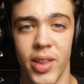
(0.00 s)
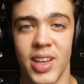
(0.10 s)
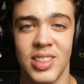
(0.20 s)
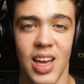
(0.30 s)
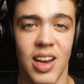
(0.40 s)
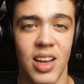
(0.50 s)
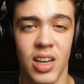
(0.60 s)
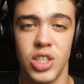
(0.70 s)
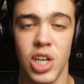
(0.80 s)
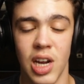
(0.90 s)
they said in
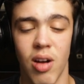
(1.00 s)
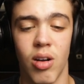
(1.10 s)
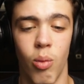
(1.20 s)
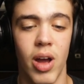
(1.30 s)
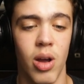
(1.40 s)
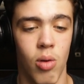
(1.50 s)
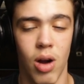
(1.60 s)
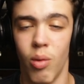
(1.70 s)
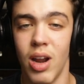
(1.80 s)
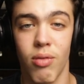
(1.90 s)
a generic way
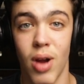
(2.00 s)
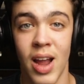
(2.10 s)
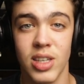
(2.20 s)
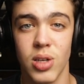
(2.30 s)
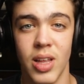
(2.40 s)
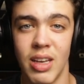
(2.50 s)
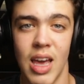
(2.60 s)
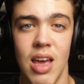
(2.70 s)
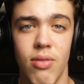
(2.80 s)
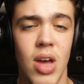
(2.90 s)
where whatever answer they
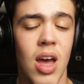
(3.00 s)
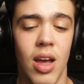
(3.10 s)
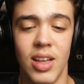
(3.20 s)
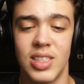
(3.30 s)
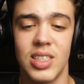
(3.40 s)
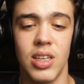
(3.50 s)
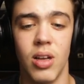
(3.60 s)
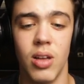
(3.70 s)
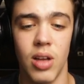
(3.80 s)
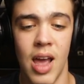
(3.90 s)
gave, it's
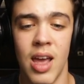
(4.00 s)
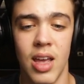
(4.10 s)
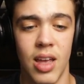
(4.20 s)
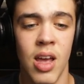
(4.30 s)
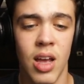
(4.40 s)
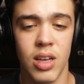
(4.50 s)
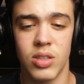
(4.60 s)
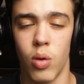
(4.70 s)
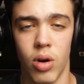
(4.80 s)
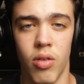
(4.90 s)
still a
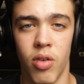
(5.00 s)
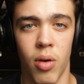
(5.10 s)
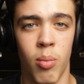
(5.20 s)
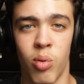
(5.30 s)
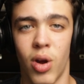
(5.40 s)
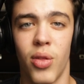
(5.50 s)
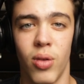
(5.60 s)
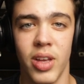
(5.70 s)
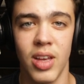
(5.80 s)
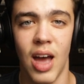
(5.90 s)
sort of
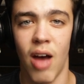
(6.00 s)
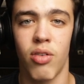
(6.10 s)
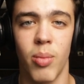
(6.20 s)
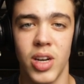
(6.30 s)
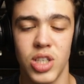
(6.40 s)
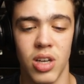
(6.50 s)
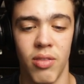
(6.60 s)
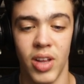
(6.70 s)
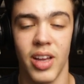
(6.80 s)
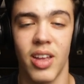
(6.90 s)
brotherly affirmation
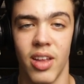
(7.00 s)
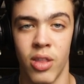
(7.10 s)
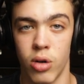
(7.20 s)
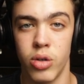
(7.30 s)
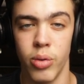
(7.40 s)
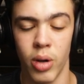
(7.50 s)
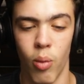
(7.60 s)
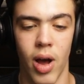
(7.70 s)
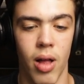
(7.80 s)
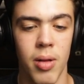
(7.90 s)
of like they're doing
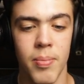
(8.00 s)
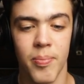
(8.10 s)
well.